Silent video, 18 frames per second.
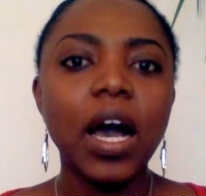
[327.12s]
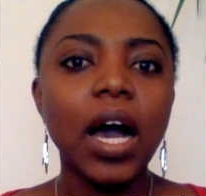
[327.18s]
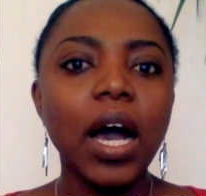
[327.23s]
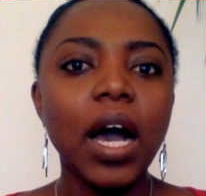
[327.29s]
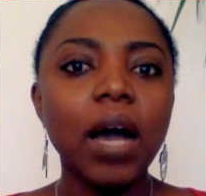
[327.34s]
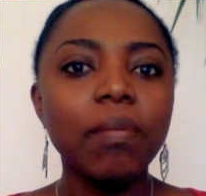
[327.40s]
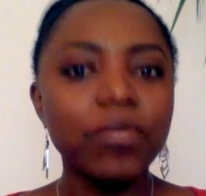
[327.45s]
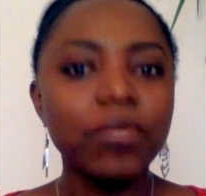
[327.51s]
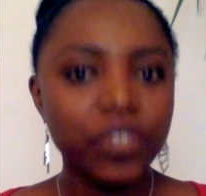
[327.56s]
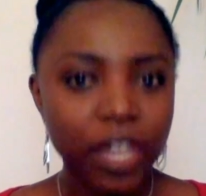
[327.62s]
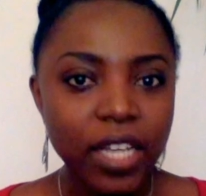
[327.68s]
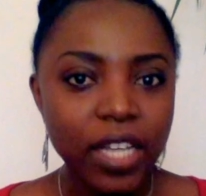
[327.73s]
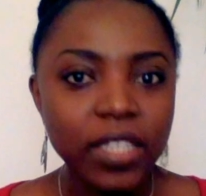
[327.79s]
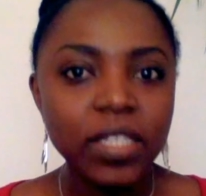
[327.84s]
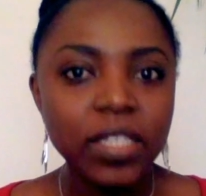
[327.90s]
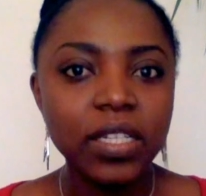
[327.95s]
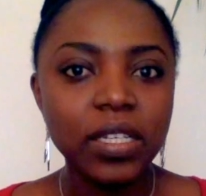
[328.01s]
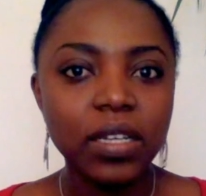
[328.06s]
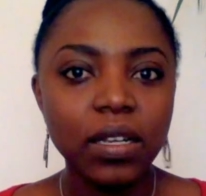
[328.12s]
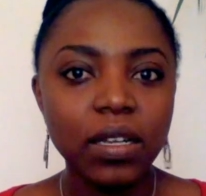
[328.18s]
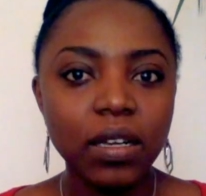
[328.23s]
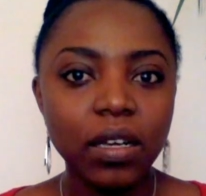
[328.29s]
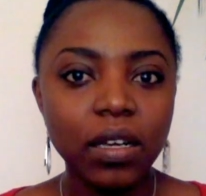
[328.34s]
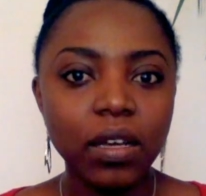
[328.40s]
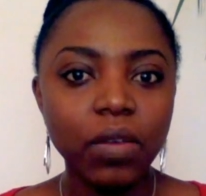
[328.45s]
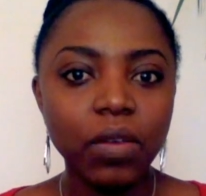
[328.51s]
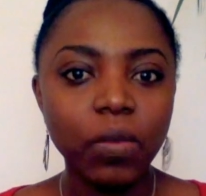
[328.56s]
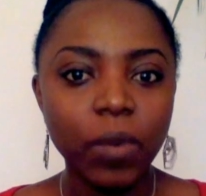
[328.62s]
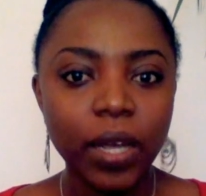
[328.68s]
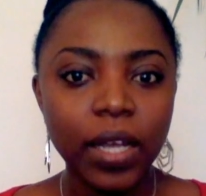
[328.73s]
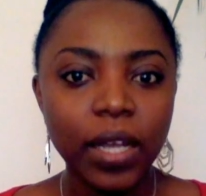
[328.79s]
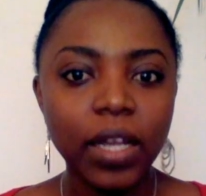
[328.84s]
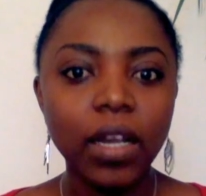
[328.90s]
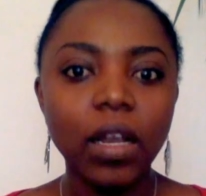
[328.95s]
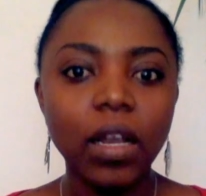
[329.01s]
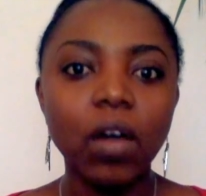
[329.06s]
I'm dressed
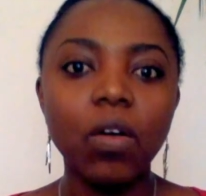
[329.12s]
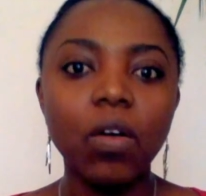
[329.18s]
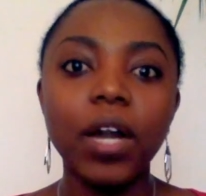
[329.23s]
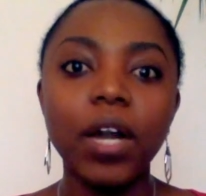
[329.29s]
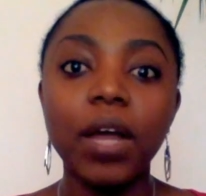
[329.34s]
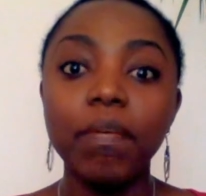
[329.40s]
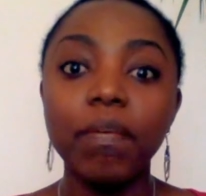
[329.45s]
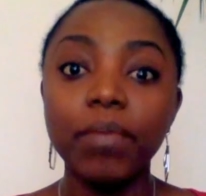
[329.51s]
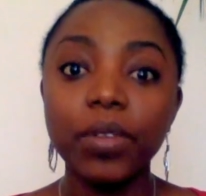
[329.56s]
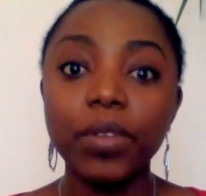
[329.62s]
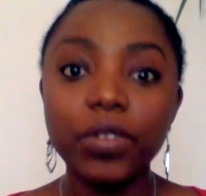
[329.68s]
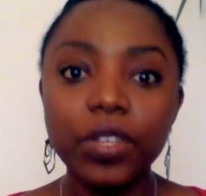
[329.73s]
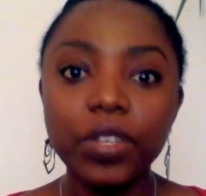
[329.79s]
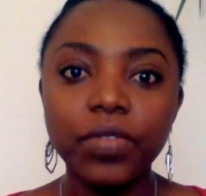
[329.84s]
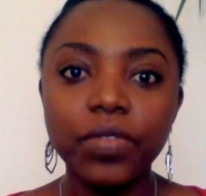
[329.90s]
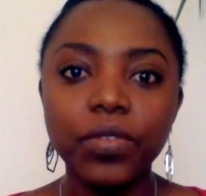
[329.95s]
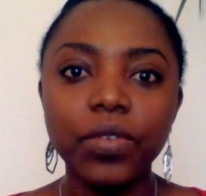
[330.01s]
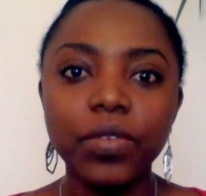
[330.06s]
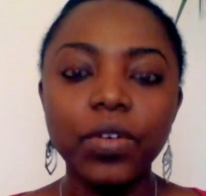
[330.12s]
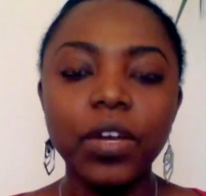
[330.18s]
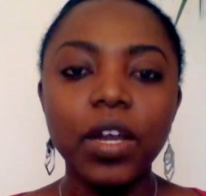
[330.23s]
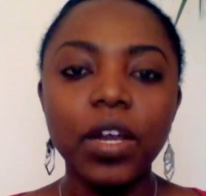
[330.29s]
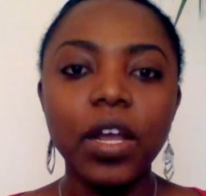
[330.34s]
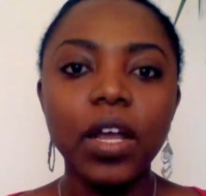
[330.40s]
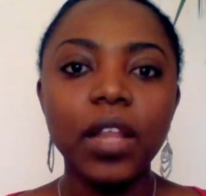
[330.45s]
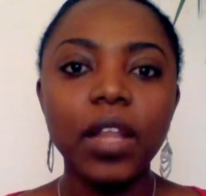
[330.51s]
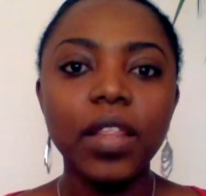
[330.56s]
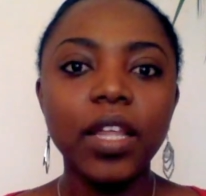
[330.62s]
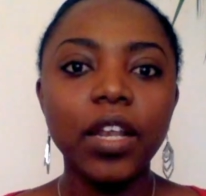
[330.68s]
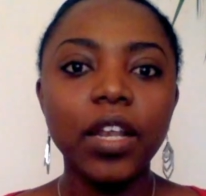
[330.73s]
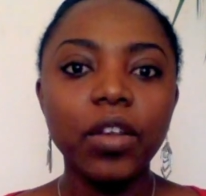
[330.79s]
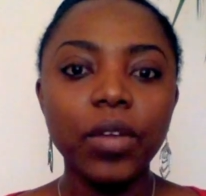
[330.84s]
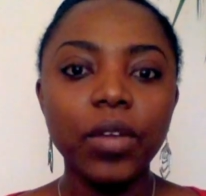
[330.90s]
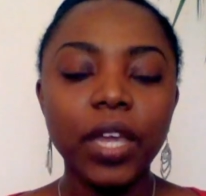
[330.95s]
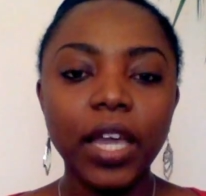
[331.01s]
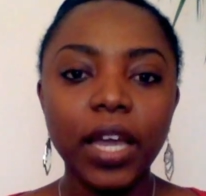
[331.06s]
well or I'm beautiful. They're
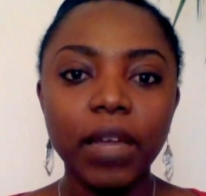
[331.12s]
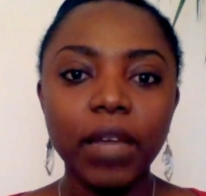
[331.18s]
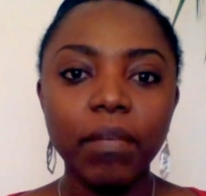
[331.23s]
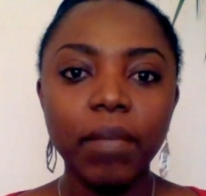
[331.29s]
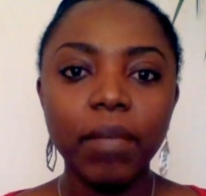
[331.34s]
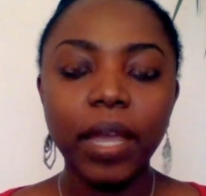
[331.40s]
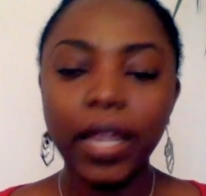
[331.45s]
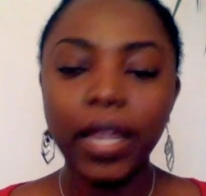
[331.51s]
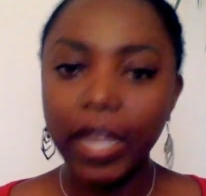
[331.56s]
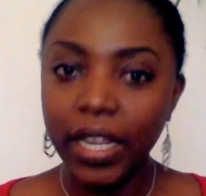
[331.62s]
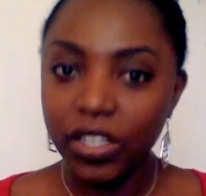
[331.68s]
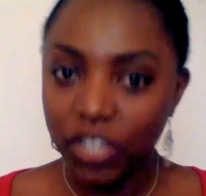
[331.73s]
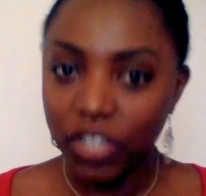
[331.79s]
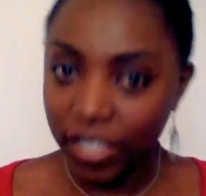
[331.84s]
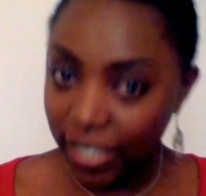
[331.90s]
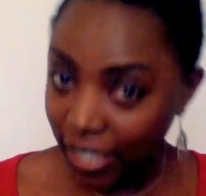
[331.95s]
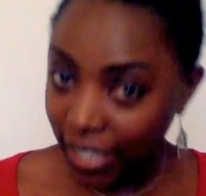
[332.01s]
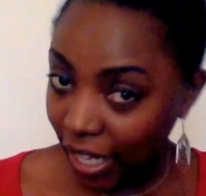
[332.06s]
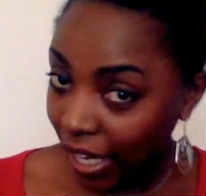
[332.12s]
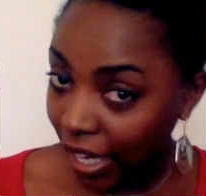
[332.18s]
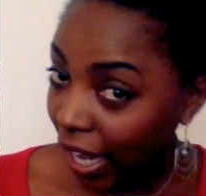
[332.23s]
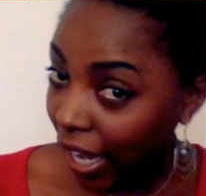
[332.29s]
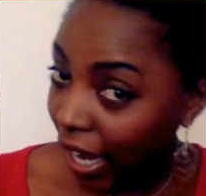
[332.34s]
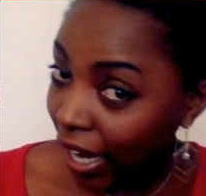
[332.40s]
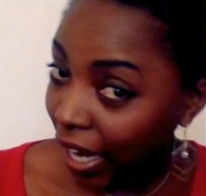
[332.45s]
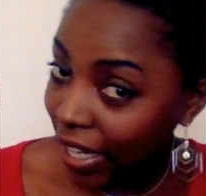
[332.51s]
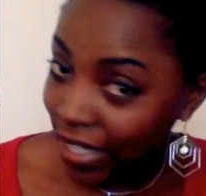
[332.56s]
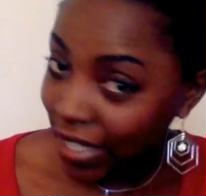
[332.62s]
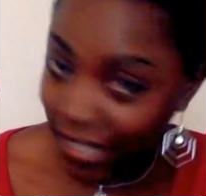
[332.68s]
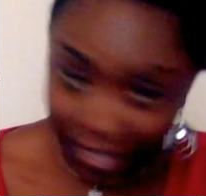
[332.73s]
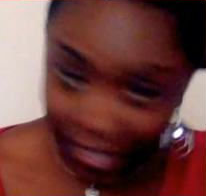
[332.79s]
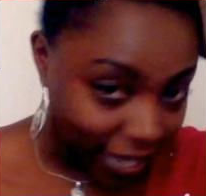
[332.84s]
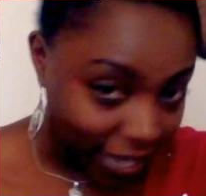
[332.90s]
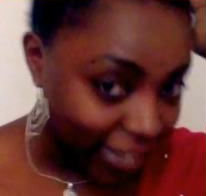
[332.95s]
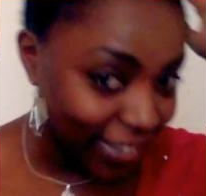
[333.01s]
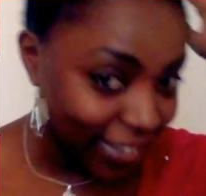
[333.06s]
looking at my interesting
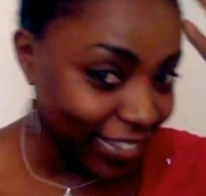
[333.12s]
hairstyle.